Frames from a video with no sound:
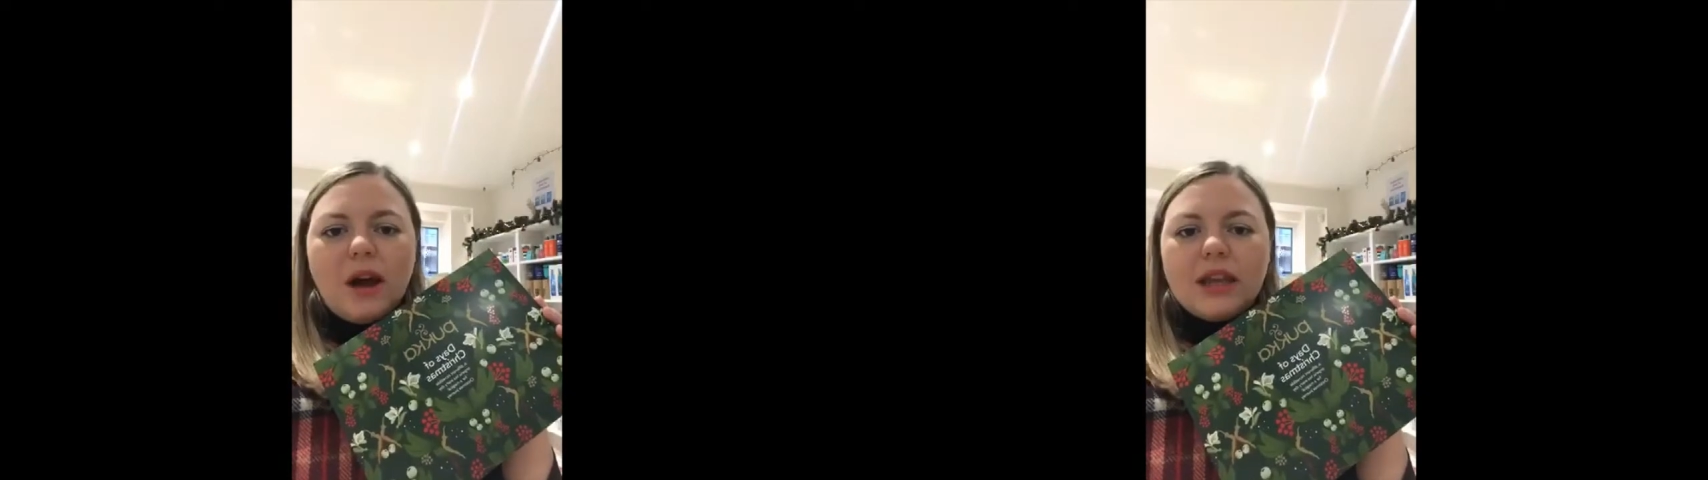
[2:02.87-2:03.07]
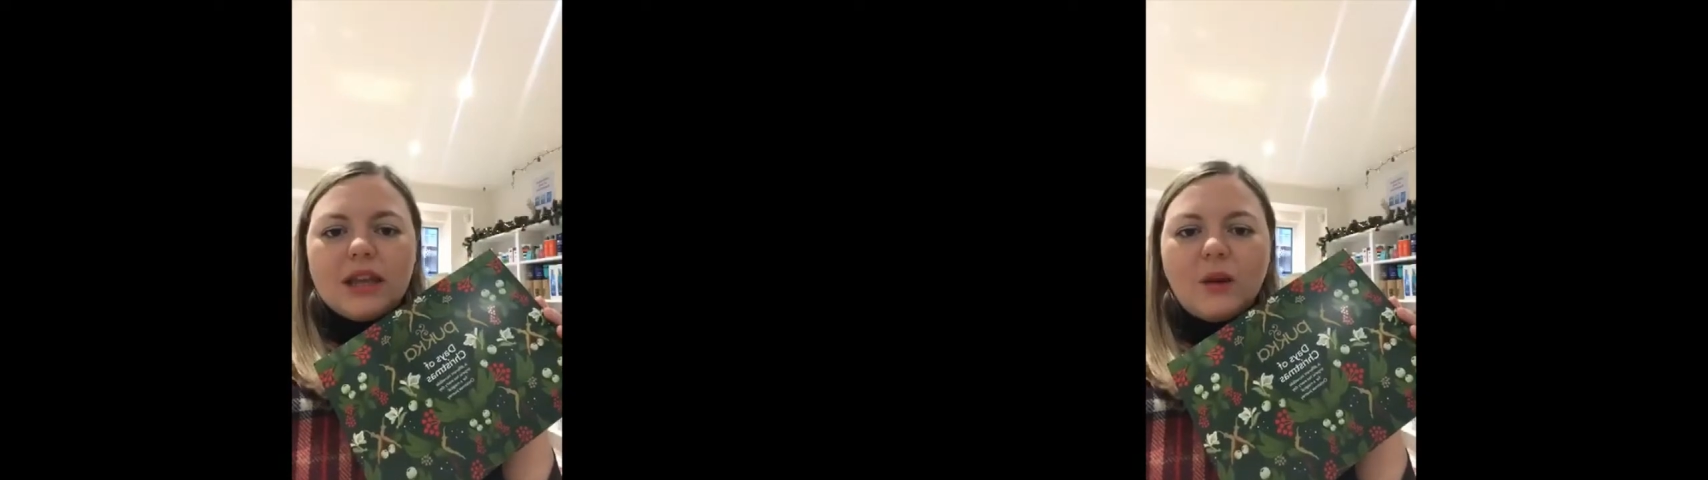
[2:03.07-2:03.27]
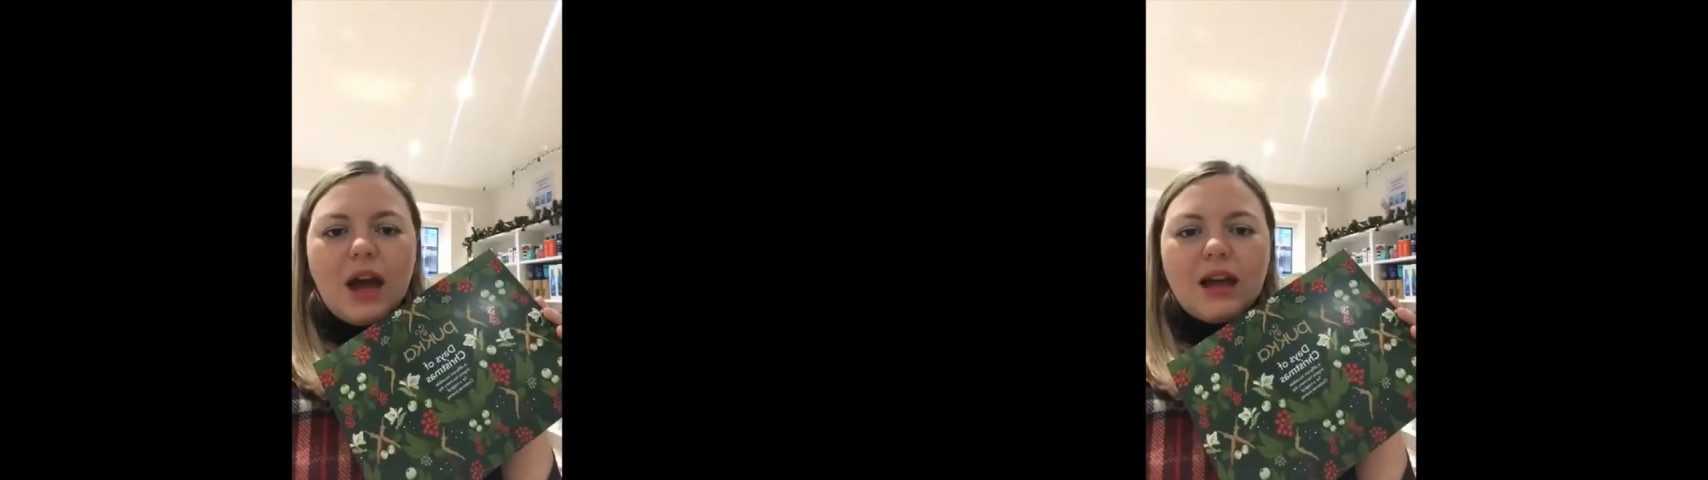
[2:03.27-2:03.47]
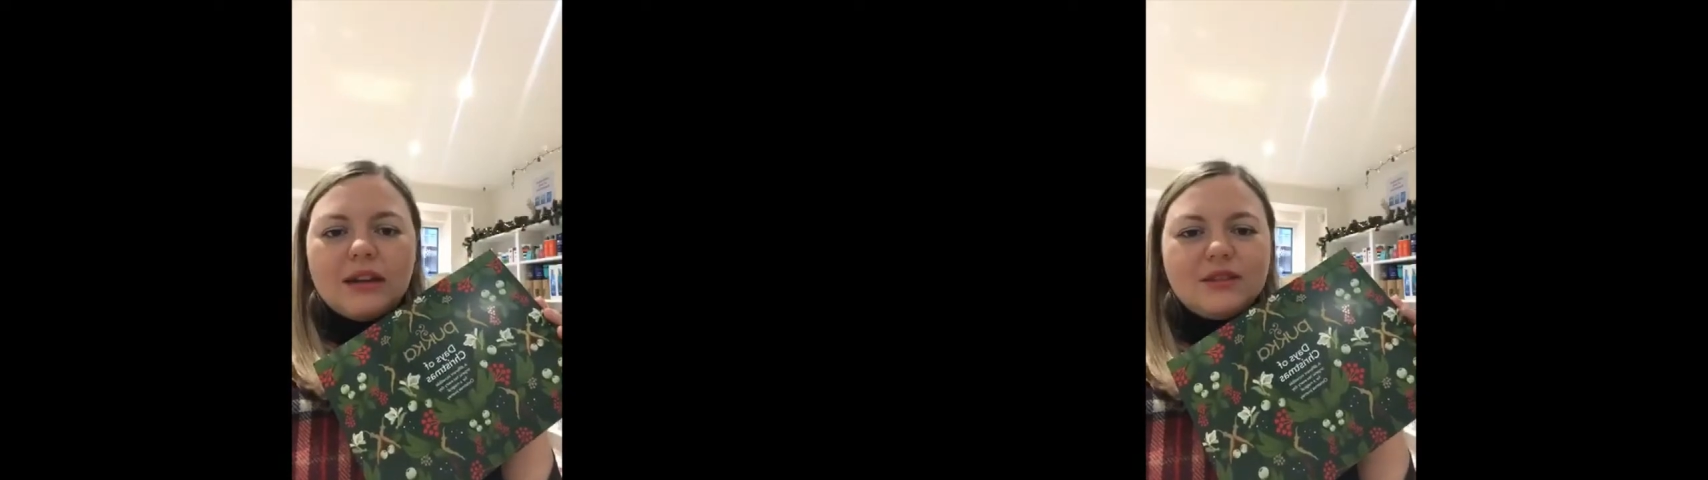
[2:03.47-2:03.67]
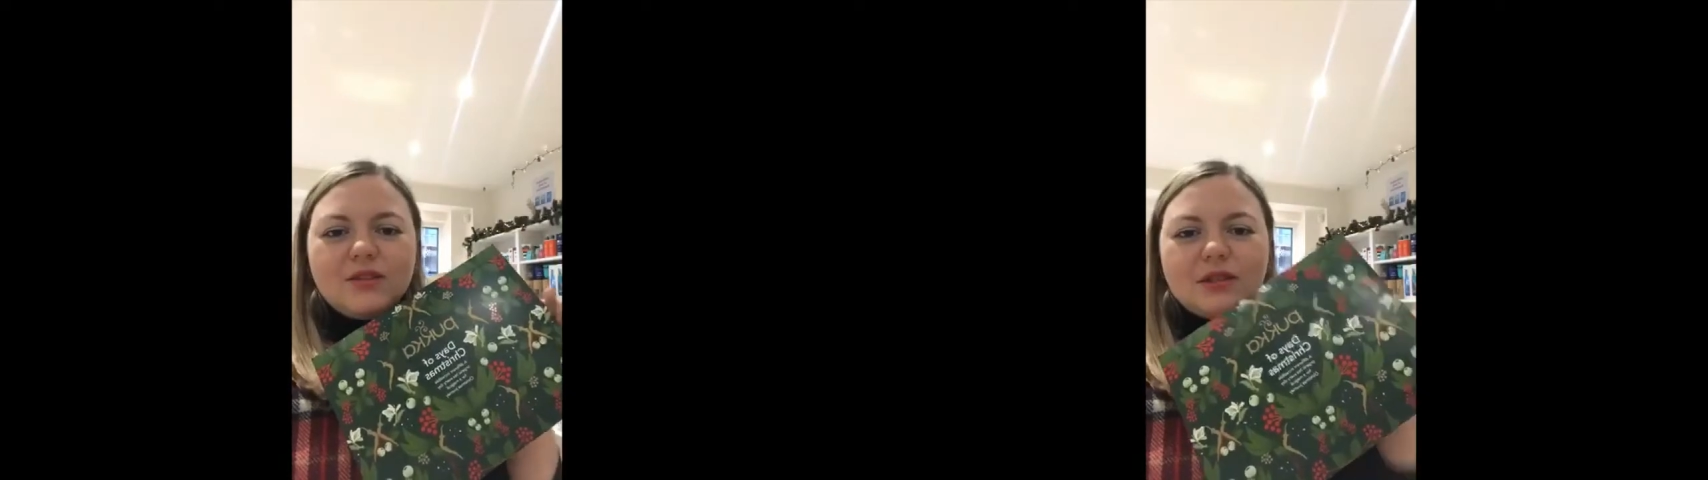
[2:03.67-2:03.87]
can't
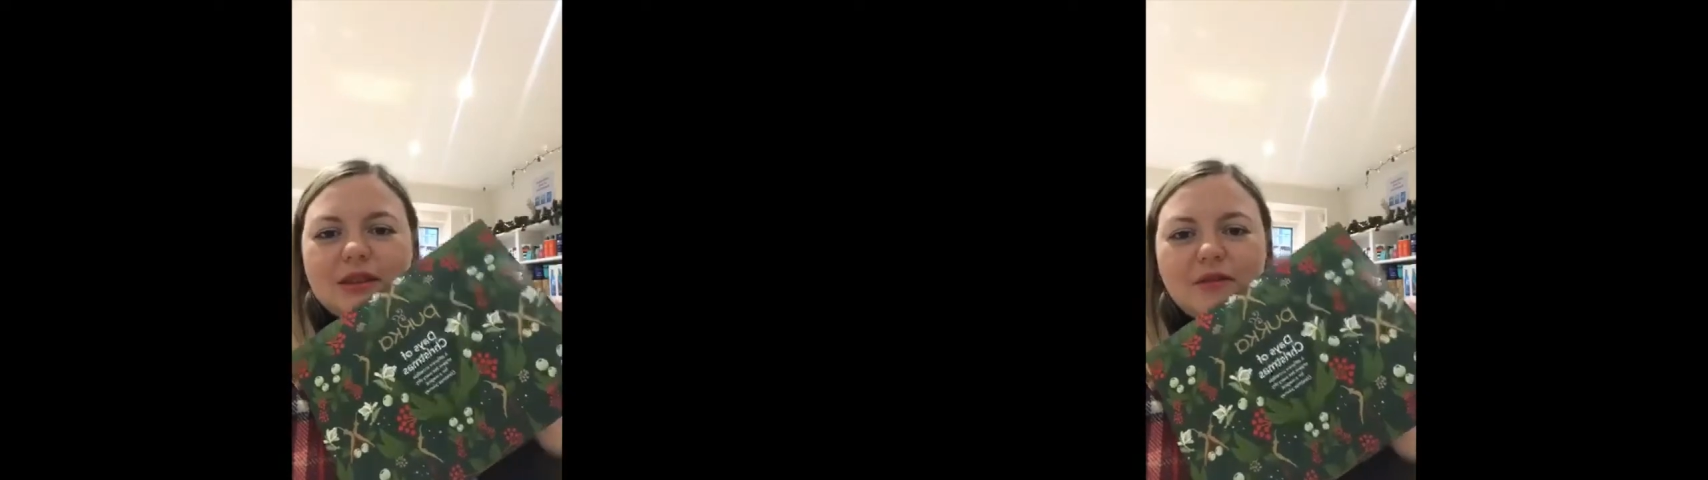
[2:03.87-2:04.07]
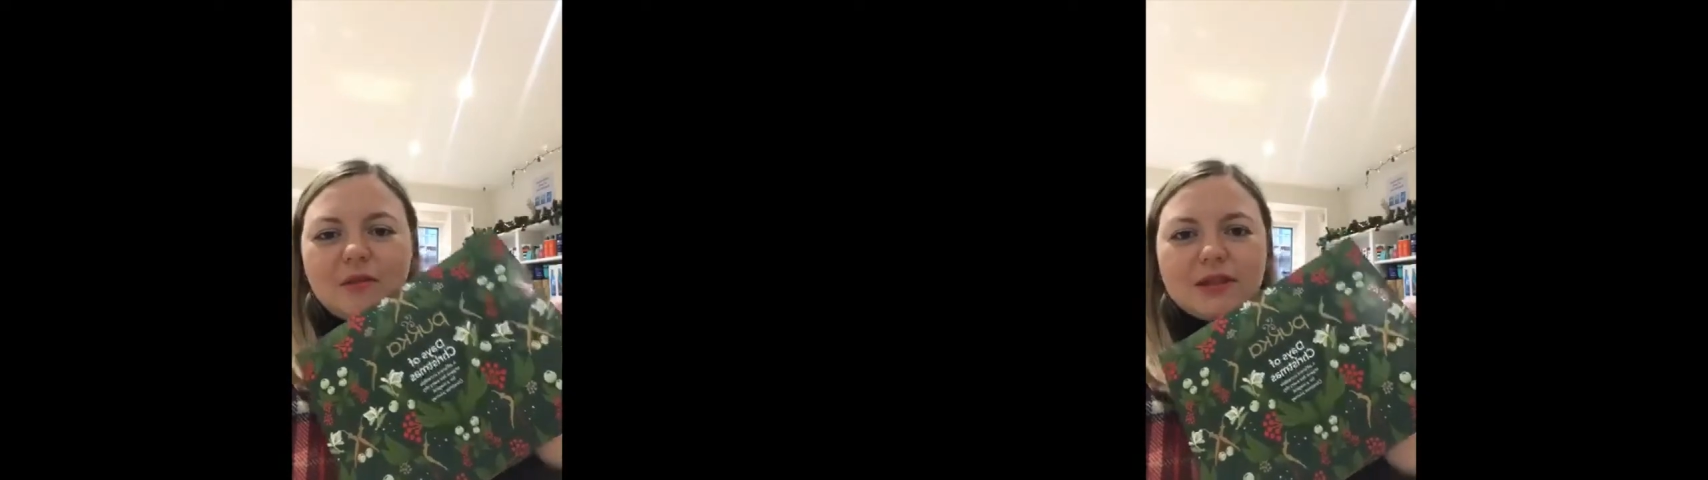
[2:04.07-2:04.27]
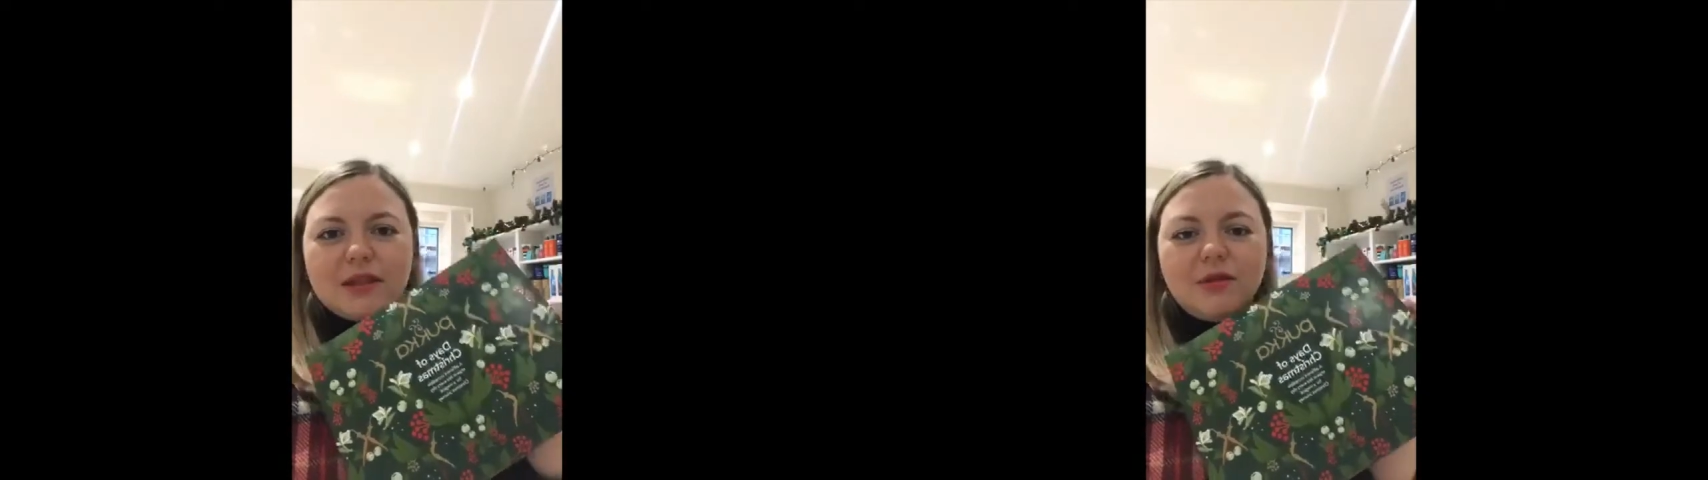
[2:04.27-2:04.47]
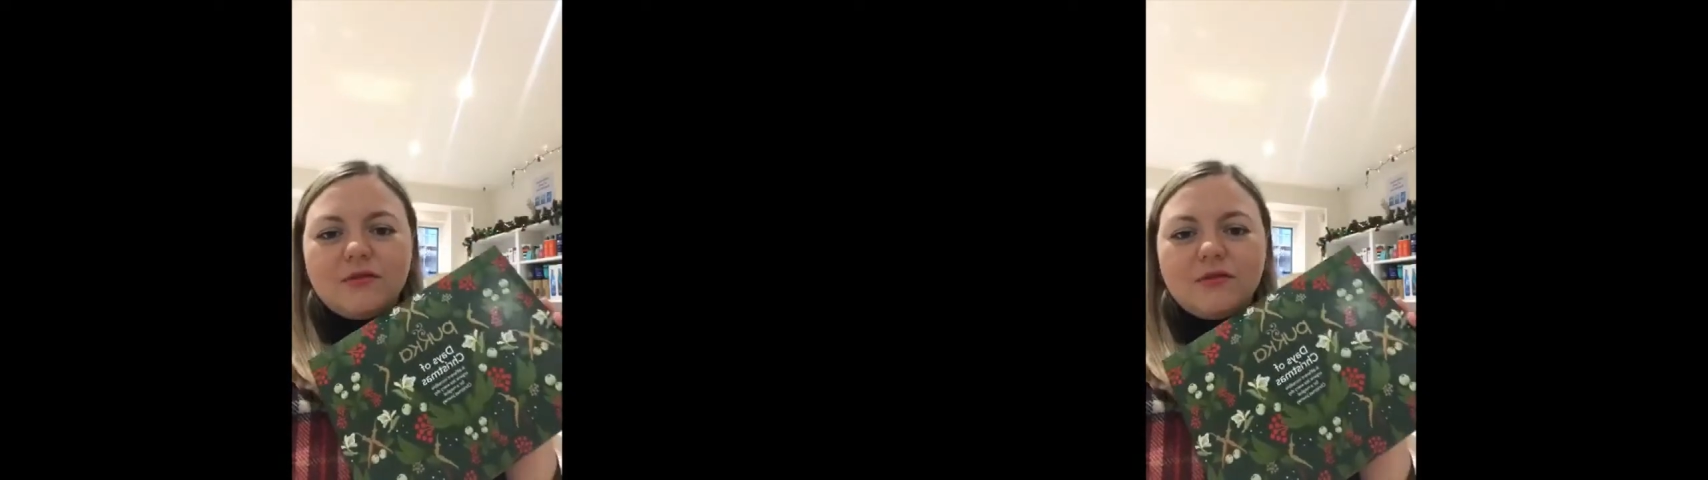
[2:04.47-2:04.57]
just give them as a Christmas